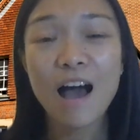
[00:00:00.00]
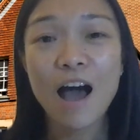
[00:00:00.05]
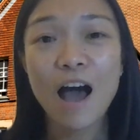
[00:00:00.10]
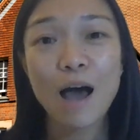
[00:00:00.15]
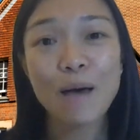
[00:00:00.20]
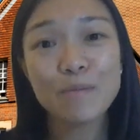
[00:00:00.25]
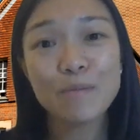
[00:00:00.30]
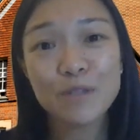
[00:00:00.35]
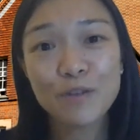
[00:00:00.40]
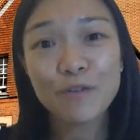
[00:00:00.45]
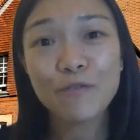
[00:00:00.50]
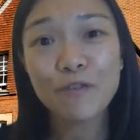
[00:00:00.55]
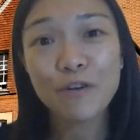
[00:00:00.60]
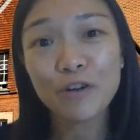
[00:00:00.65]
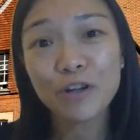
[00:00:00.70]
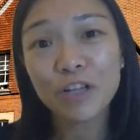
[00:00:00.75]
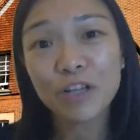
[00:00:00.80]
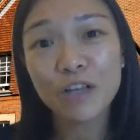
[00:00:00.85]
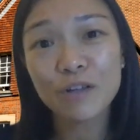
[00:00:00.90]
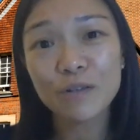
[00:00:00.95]
I'm still
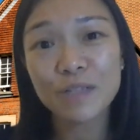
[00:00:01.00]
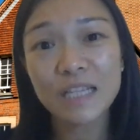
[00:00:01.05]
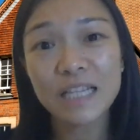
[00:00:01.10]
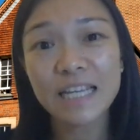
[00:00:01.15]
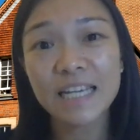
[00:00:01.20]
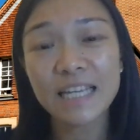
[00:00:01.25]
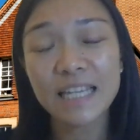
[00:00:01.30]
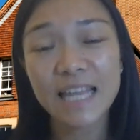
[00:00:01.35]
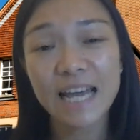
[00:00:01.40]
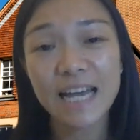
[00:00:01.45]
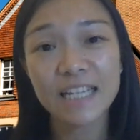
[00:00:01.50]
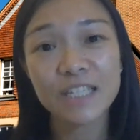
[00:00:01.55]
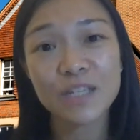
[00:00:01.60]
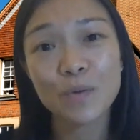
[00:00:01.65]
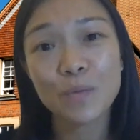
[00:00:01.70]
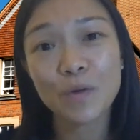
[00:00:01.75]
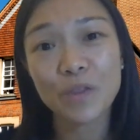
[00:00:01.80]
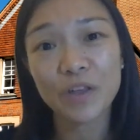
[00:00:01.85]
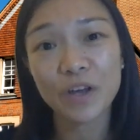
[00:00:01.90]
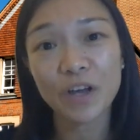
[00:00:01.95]
very closely
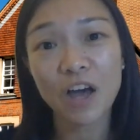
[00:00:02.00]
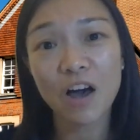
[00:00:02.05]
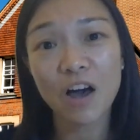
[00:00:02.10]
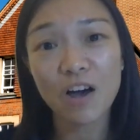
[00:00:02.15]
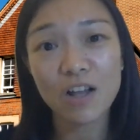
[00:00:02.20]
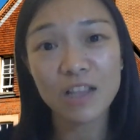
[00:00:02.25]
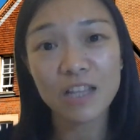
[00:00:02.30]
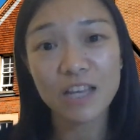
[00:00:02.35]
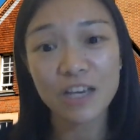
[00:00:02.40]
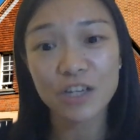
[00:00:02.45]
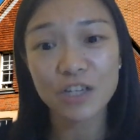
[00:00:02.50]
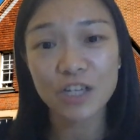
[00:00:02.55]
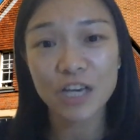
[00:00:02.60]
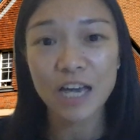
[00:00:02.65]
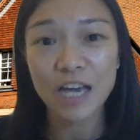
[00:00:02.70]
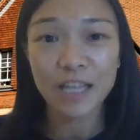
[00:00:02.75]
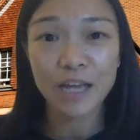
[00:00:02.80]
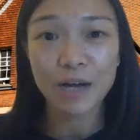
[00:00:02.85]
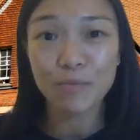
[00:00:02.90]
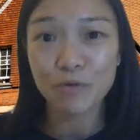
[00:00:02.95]
connected with the college,
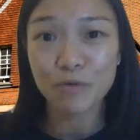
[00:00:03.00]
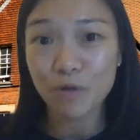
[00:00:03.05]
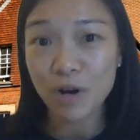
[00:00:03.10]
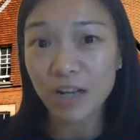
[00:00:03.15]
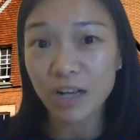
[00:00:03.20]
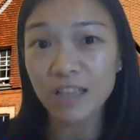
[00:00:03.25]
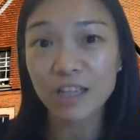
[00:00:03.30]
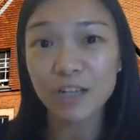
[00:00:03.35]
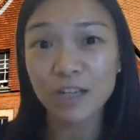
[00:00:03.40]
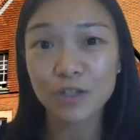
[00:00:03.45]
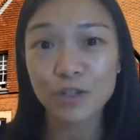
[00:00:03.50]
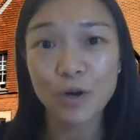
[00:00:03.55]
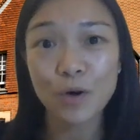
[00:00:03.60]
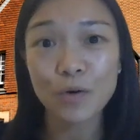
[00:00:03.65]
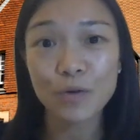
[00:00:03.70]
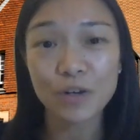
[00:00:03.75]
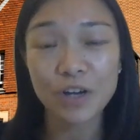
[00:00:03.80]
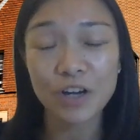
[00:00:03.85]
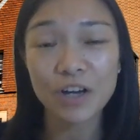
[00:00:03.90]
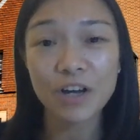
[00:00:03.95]
and I'm a regular
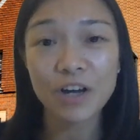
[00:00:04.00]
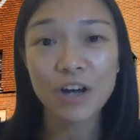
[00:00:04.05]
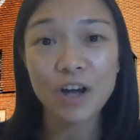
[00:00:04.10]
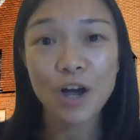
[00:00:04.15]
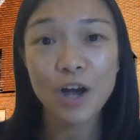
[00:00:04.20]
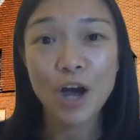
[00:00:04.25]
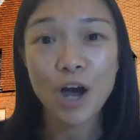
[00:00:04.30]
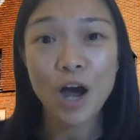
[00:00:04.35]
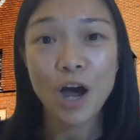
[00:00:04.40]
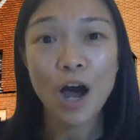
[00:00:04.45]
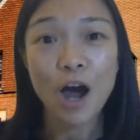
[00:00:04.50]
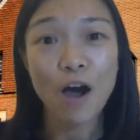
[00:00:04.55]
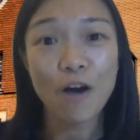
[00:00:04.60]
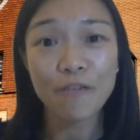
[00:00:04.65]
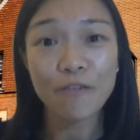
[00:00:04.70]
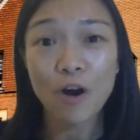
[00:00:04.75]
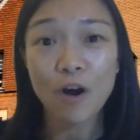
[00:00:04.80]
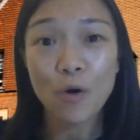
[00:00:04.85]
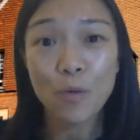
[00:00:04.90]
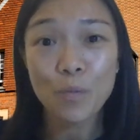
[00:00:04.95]
donor.
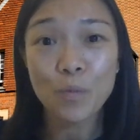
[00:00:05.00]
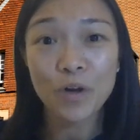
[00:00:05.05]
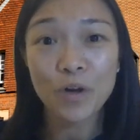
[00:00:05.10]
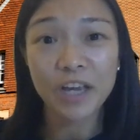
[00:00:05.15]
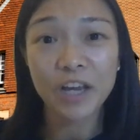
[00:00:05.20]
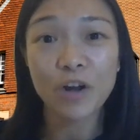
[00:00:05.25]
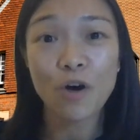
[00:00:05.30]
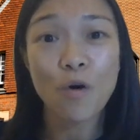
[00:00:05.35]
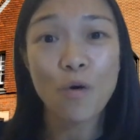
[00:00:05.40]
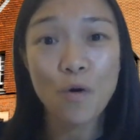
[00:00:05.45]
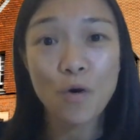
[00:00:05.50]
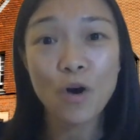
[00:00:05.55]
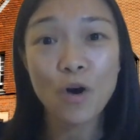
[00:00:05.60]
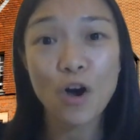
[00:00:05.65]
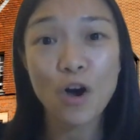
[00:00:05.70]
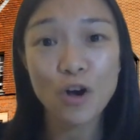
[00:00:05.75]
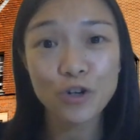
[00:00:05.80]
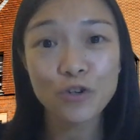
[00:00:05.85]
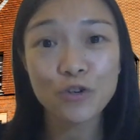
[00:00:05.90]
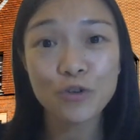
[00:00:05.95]
I hope we can all
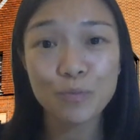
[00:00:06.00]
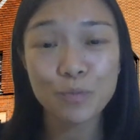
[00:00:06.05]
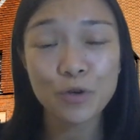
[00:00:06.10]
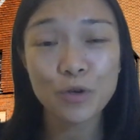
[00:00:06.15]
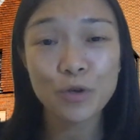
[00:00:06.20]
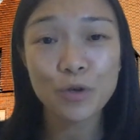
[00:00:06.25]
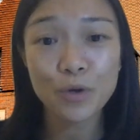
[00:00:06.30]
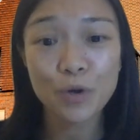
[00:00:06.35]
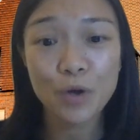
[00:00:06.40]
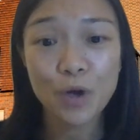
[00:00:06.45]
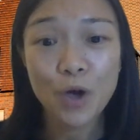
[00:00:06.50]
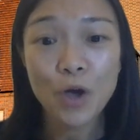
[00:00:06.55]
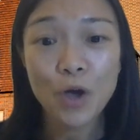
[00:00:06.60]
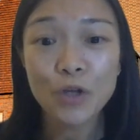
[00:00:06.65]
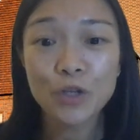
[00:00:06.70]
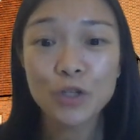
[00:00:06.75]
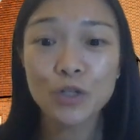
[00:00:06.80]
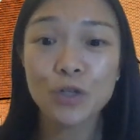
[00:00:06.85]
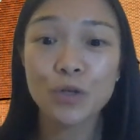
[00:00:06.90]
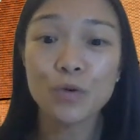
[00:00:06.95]
contribute
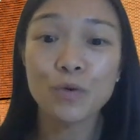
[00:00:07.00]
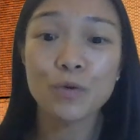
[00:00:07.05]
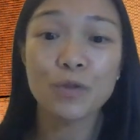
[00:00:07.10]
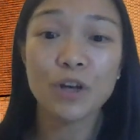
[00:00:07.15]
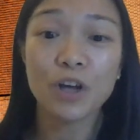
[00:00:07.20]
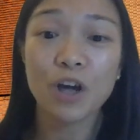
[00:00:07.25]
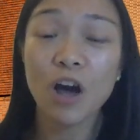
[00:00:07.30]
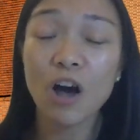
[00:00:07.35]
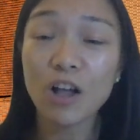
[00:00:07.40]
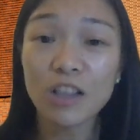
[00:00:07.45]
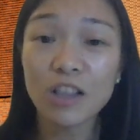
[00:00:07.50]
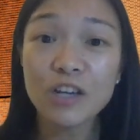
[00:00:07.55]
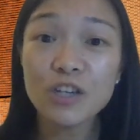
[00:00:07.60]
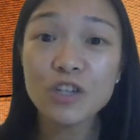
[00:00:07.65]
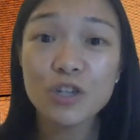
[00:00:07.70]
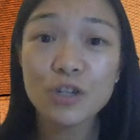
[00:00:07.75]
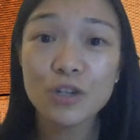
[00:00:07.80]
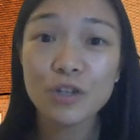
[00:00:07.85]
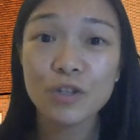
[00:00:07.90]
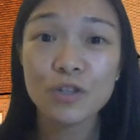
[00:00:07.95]
to the
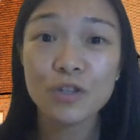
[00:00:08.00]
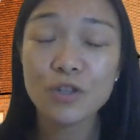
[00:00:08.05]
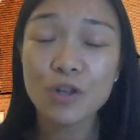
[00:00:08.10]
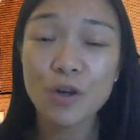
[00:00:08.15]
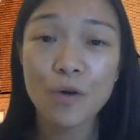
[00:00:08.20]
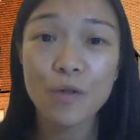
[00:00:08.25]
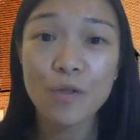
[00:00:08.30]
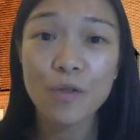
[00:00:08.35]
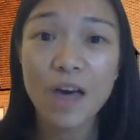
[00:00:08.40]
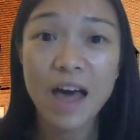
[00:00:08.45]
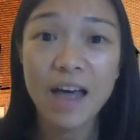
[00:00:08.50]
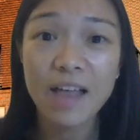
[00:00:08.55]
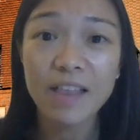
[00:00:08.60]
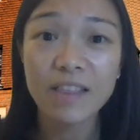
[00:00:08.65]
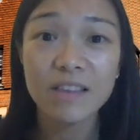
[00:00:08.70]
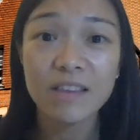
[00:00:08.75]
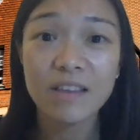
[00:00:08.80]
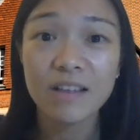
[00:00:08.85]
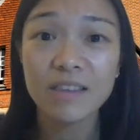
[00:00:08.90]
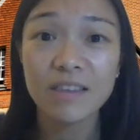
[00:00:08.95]
college so that
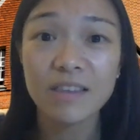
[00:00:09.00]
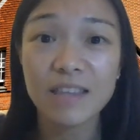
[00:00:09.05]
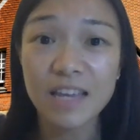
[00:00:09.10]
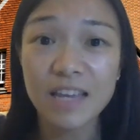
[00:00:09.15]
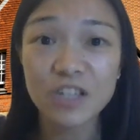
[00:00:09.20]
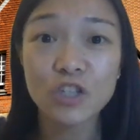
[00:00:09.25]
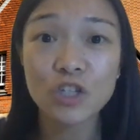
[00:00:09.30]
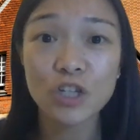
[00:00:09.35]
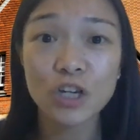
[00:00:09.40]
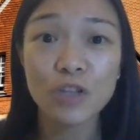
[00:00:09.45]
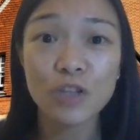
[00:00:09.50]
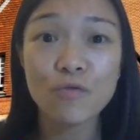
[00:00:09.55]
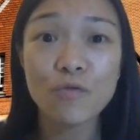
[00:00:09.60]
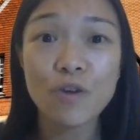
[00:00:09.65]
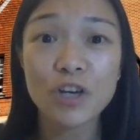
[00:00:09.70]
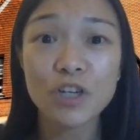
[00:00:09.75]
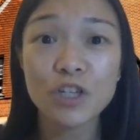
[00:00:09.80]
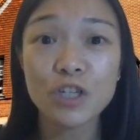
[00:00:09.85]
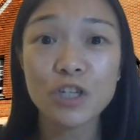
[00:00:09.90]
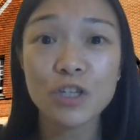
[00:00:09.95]
the next
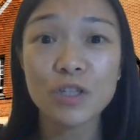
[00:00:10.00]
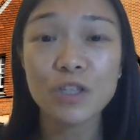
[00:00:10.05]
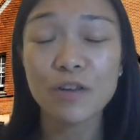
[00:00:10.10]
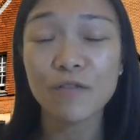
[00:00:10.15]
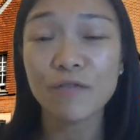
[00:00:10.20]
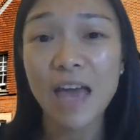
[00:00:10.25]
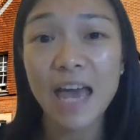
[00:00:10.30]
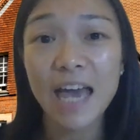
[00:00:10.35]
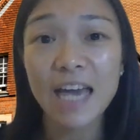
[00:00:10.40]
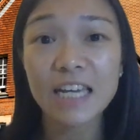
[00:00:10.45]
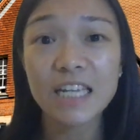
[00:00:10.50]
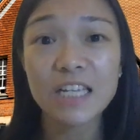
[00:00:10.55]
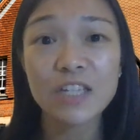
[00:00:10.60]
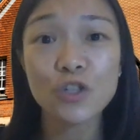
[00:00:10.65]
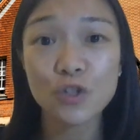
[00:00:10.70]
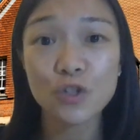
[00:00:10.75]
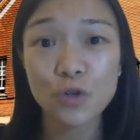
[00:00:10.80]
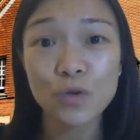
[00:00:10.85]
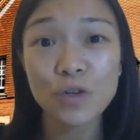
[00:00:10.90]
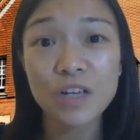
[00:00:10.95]
generations of EDI
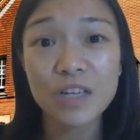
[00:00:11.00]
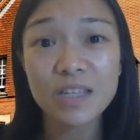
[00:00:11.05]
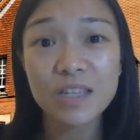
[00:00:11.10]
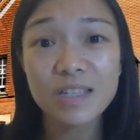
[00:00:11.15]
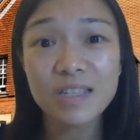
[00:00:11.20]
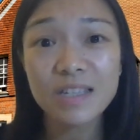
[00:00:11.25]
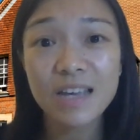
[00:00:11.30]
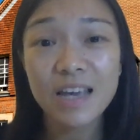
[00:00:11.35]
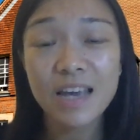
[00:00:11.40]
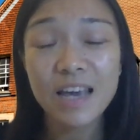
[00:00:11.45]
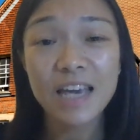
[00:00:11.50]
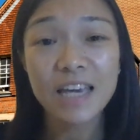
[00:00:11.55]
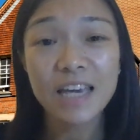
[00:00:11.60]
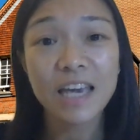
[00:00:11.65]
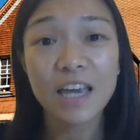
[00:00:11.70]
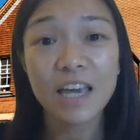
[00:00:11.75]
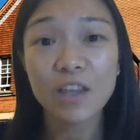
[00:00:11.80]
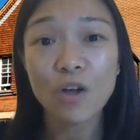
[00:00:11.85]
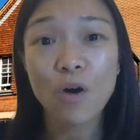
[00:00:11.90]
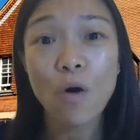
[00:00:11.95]
students
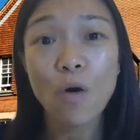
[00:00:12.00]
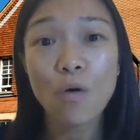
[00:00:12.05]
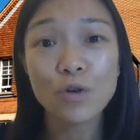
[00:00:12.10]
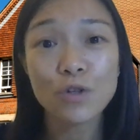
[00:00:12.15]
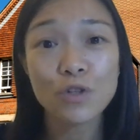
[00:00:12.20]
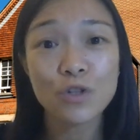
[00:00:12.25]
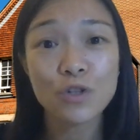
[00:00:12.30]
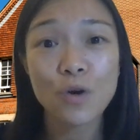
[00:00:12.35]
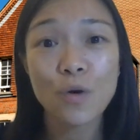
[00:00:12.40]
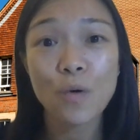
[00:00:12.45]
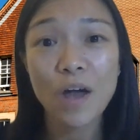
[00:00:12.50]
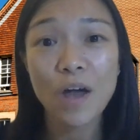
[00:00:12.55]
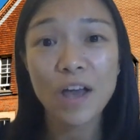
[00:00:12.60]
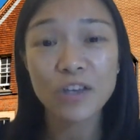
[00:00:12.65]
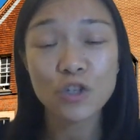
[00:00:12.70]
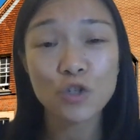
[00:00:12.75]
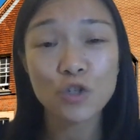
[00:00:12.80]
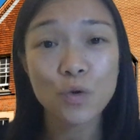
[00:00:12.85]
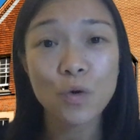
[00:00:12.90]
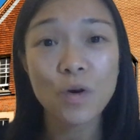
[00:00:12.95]
can also
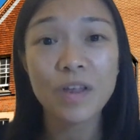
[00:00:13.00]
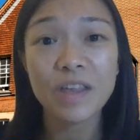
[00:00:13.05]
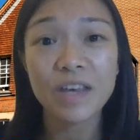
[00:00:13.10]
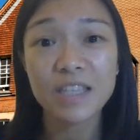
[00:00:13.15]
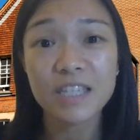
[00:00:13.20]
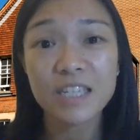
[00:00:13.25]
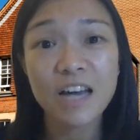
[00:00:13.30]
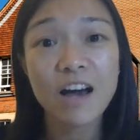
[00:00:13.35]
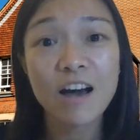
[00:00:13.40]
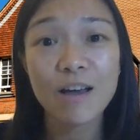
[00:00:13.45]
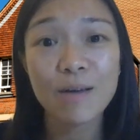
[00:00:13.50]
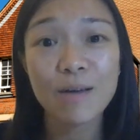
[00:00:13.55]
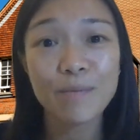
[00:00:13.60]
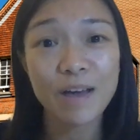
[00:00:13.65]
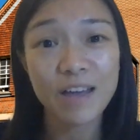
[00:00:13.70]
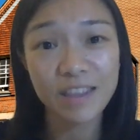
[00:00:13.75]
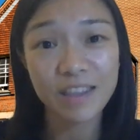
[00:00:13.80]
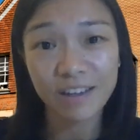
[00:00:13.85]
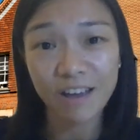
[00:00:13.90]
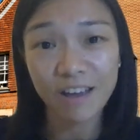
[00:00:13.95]
enjoy their time
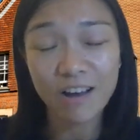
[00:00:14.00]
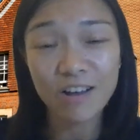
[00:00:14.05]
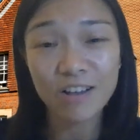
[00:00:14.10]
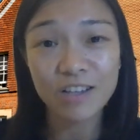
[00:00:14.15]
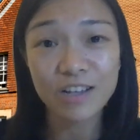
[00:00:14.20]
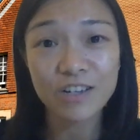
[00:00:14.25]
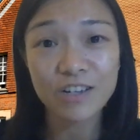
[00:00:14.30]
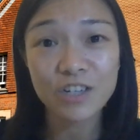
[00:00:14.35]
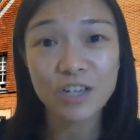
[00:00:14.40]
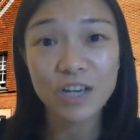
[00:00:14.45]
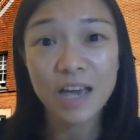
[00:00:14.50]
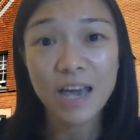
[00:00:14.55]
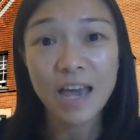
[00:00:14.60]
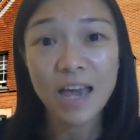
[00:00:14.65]
at the college